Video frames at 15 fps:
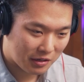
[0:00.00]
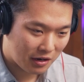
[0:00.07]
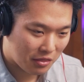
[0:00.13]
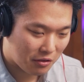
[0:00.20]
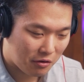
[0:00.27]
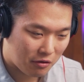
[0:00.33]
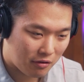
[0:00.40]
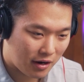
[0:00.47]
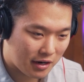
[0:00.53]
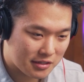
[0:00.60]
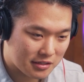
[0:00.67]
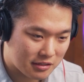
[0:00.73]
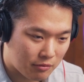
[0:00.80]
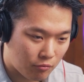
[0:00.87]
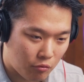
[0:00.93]
on the
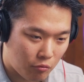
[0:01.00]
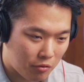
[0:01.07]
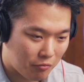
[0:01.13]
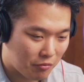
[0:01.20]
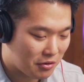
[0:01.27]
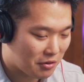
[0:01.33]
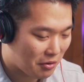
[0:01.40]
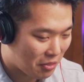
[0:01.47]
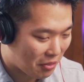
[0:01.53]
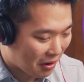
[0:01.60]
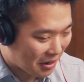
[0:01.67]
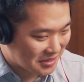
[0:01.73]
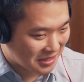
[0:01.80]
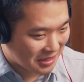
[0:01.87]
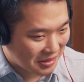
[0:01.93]
horizon, or what are your
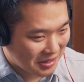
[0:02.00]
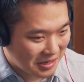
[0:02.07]
thoughts on